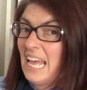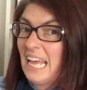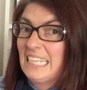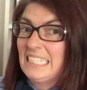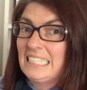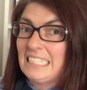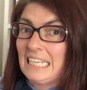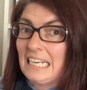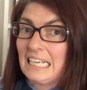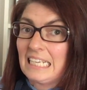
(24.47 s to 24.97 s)
is
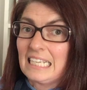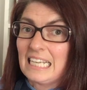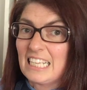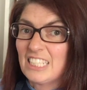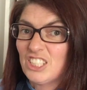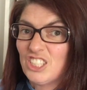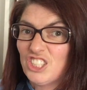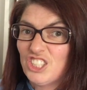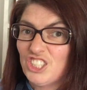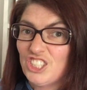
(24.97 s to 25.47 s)
sitting
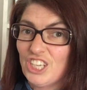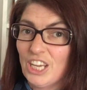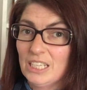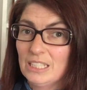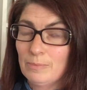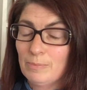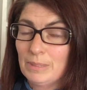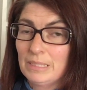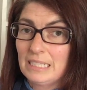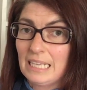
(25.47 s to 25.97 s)

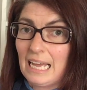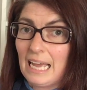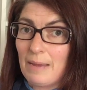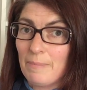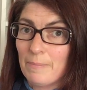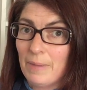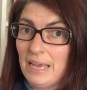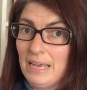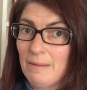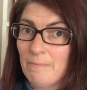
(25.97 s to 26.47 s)
just
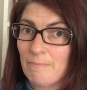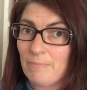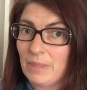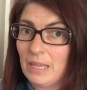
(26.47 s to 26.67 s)
beside me.